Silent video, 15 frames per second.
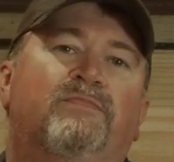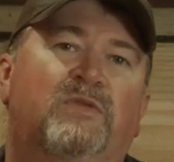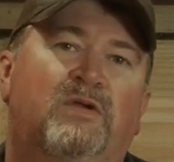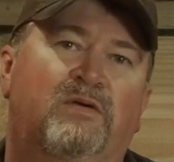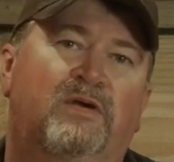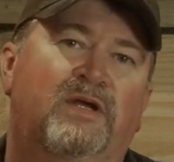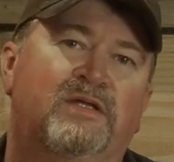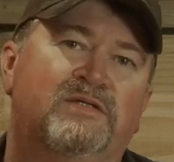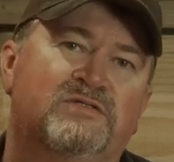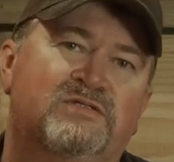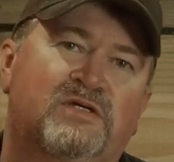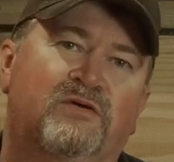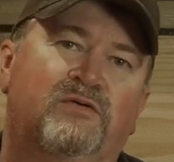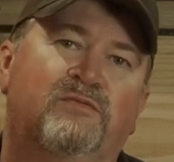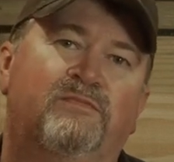All right,
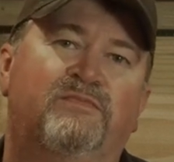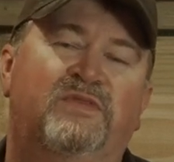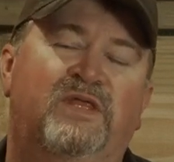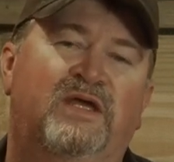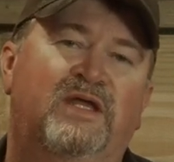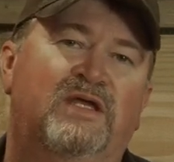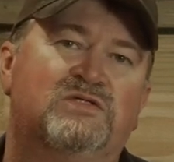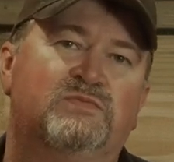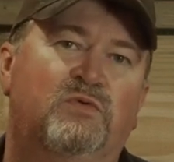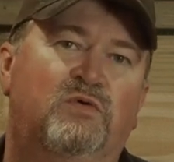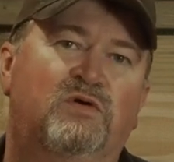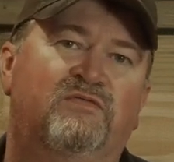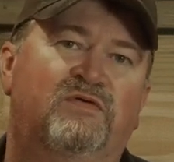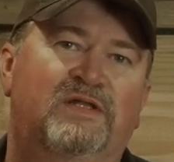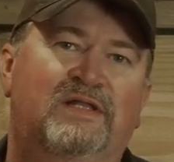so that has
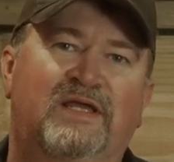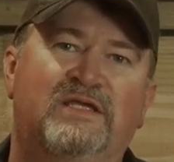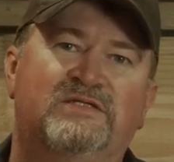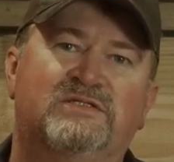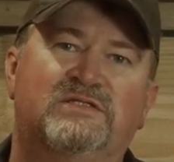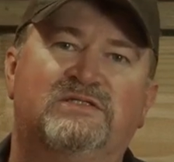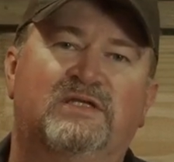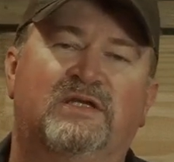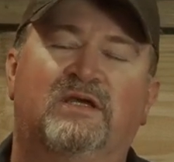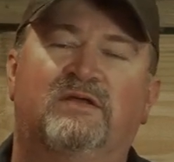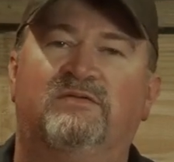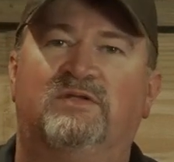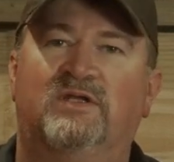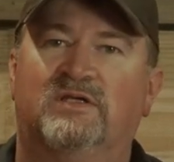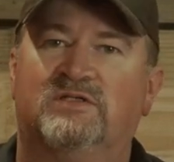more of a lazy
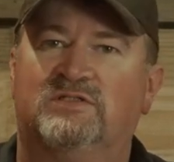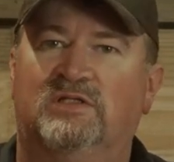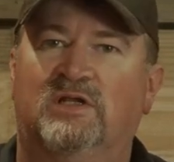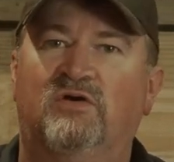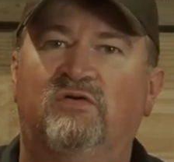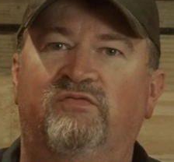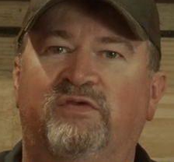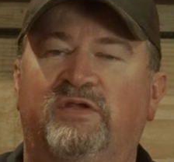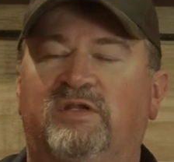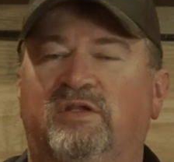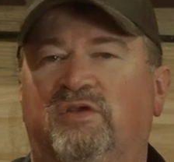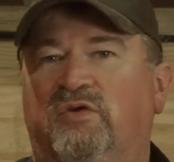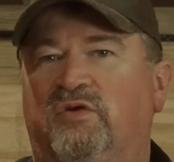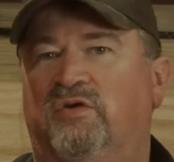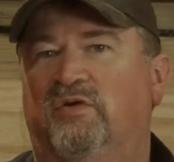sound. Ducks loafing,
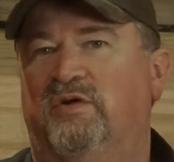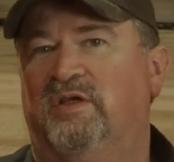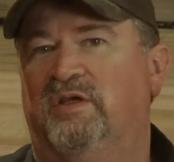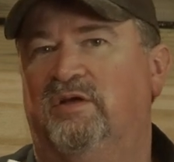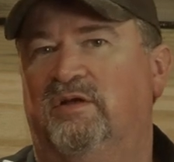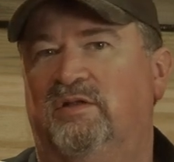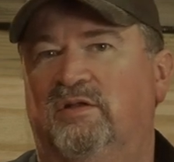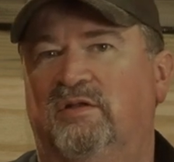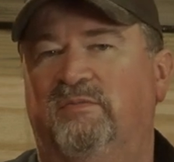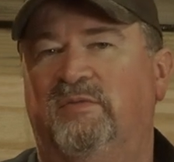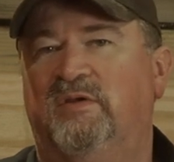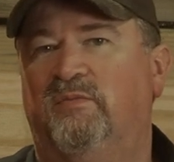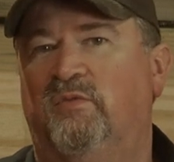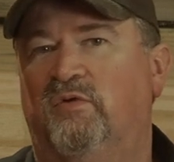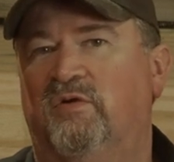you're going to hear a little
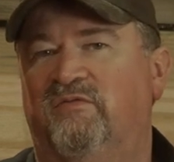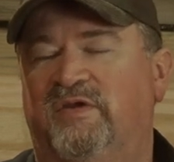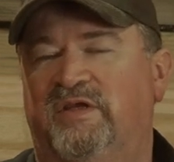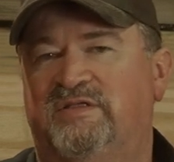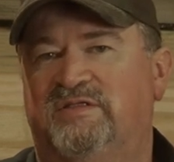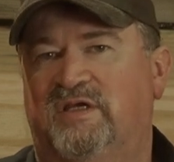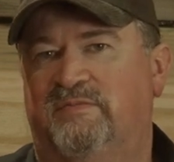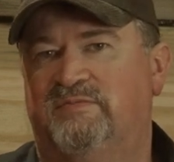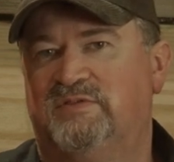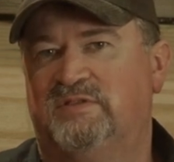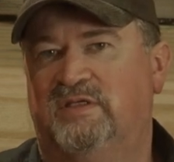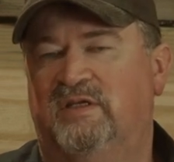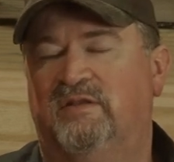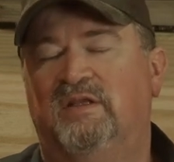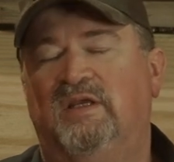bit more of that type of
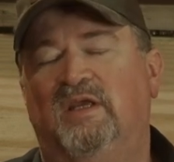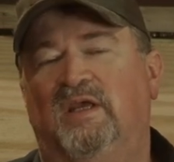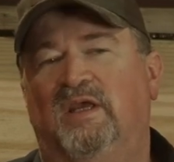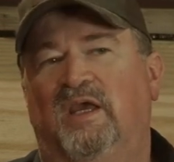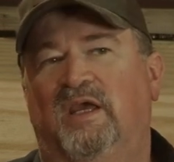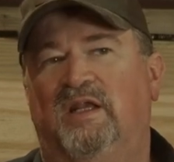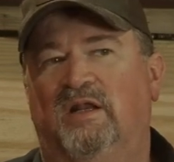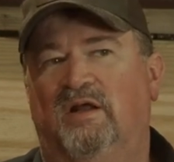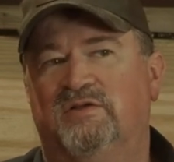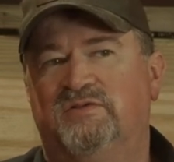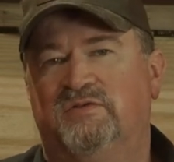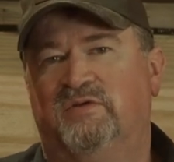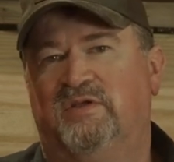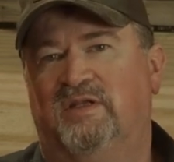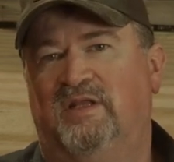sound. And it
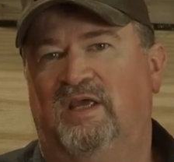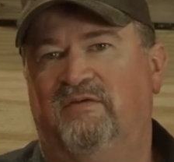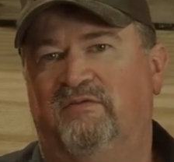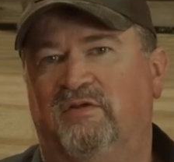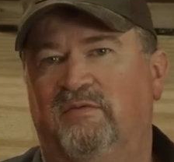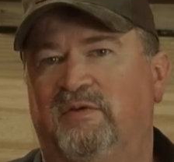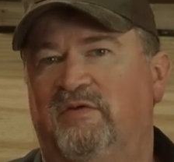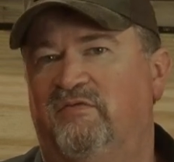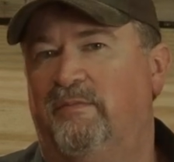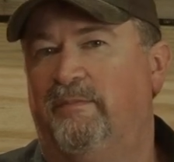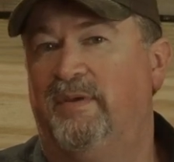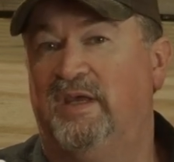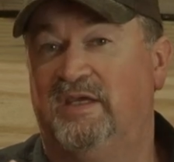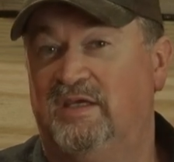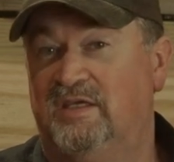also can have a little bit of a
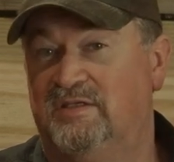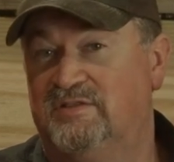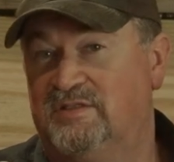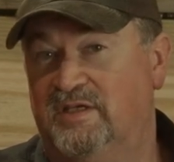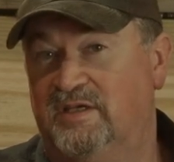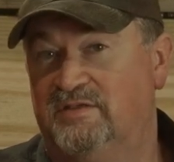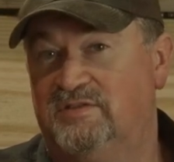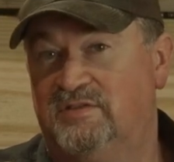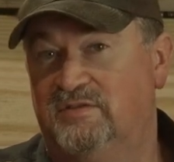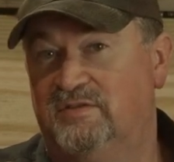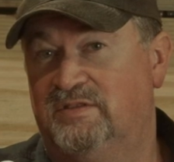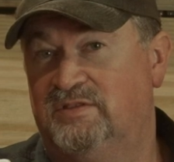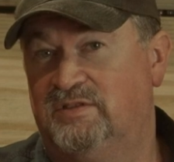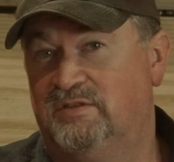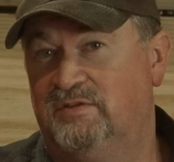begging sound to
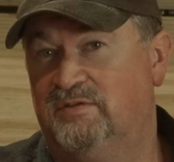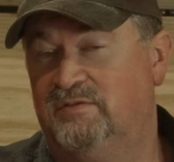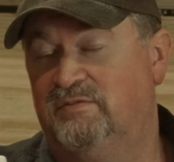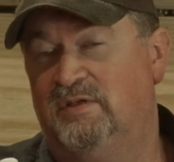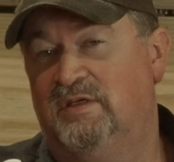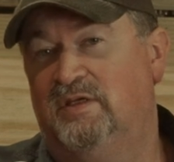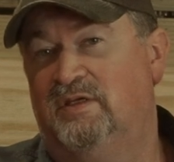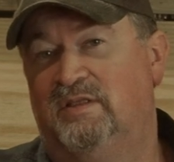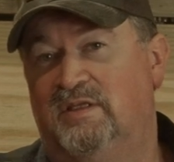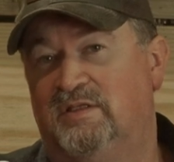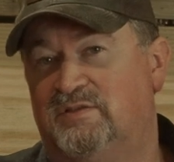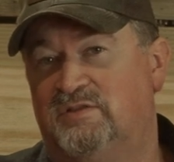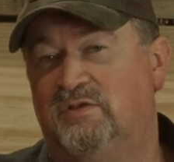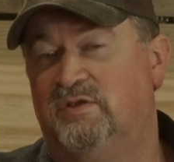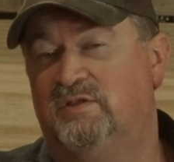it too,
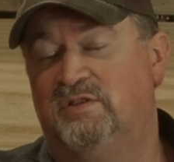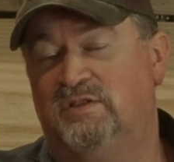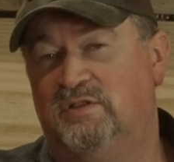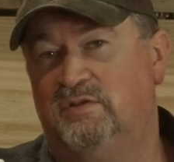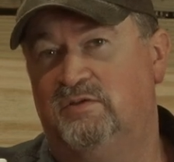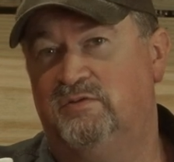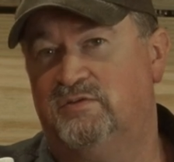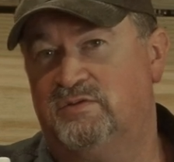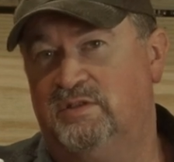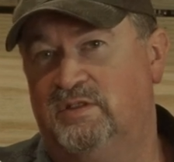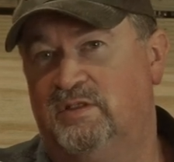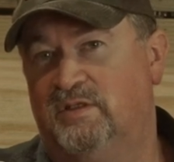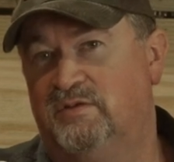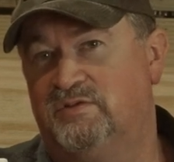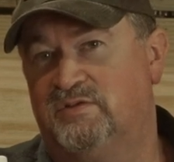that's good to use
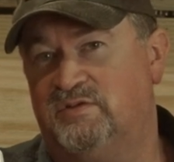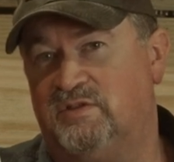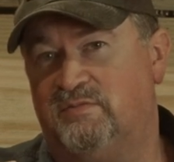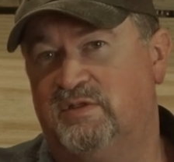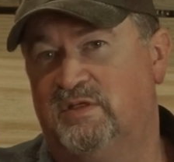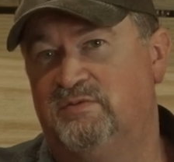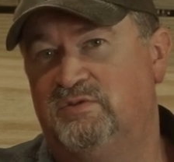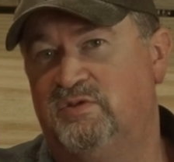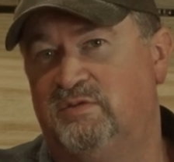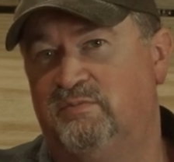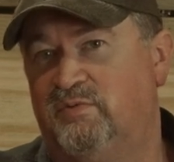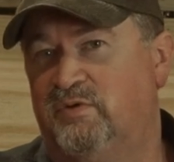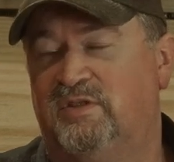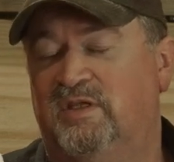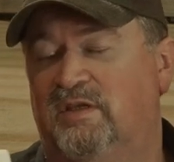in there. So sometimes you can
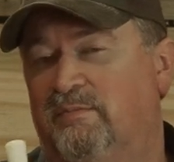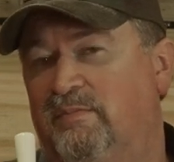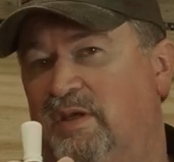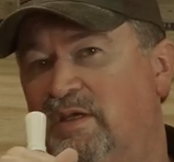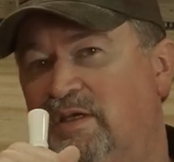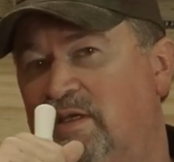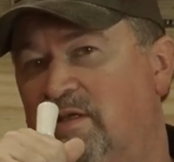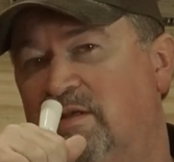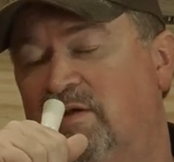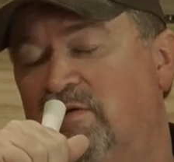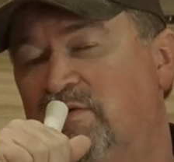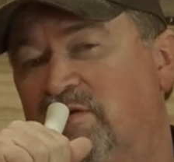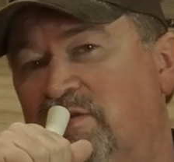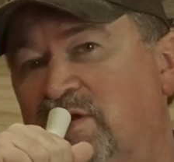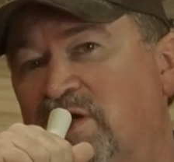put that begging
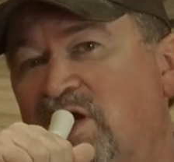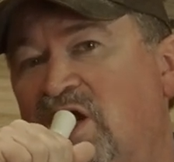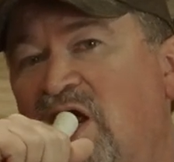note on there.